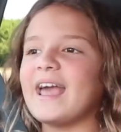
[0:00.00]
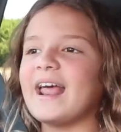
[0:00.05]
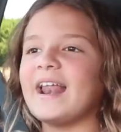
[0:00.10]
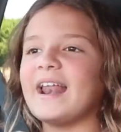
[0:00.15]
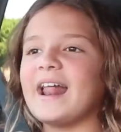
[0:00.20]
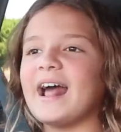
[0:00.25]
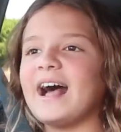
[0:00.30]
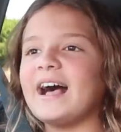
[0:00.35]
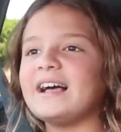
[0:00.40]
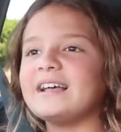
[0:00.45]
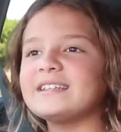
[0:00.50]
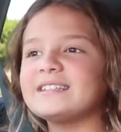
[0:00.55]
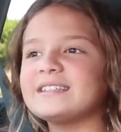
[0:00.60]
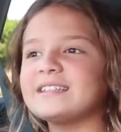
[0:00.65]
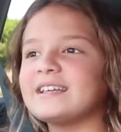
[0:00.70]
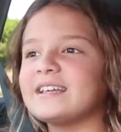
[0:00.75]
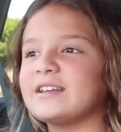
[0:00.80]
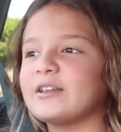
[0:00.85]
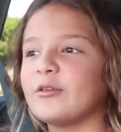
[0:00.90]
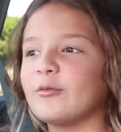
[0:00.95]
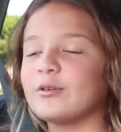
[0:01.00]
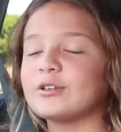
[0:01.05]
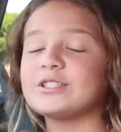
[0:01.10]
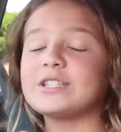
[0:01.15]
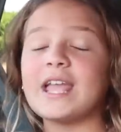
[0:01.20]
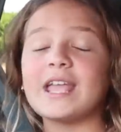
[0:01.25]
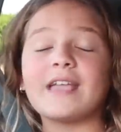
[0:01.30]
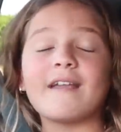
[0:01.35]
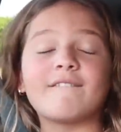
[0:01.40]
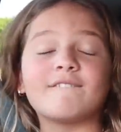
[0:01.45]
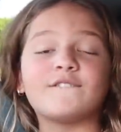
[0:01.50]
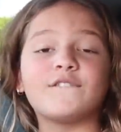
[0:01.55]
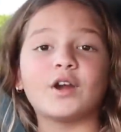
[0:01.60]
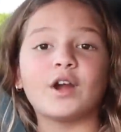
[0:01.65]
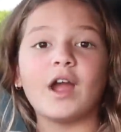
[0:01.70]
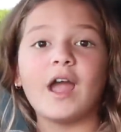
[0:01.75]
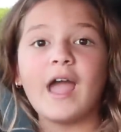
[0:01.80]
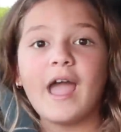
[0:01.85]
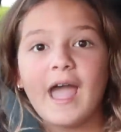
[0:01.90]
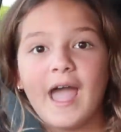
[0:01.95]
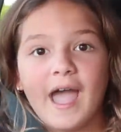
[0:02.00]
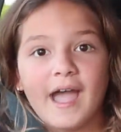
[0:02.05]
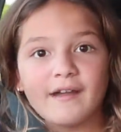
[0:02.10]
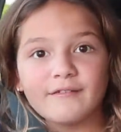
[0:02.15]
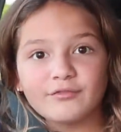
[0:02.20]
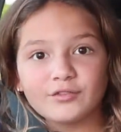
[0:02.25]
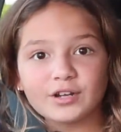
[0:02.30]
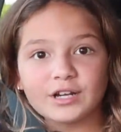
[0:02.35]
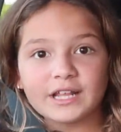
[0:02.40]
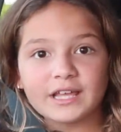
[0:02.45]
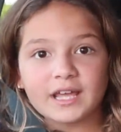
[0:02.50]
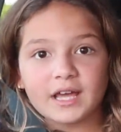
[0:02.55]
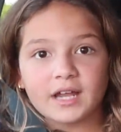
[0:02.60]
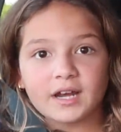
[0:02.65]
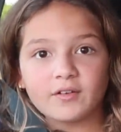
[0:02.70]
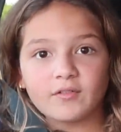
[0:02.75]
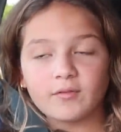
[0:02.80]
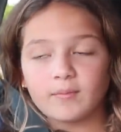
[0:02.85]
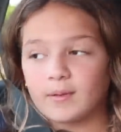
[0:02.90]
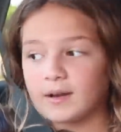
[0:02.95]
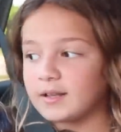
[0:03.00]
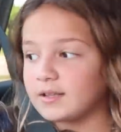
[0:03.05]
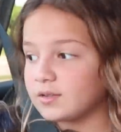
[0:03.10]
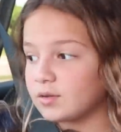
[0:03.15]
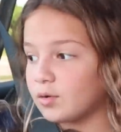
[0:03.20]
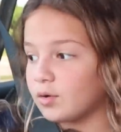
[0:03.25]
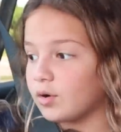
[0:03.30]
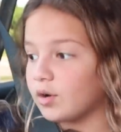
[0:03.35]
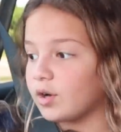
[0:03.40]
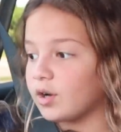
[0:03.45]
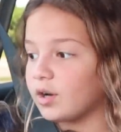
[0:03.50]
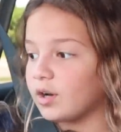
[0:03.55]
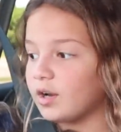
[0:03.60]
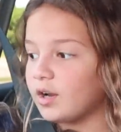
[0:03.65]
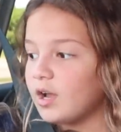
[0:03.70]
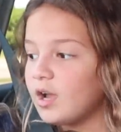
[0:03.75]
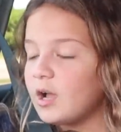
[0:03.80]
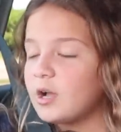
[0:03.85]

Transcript: And Allison was taking for forever to get everybody's order.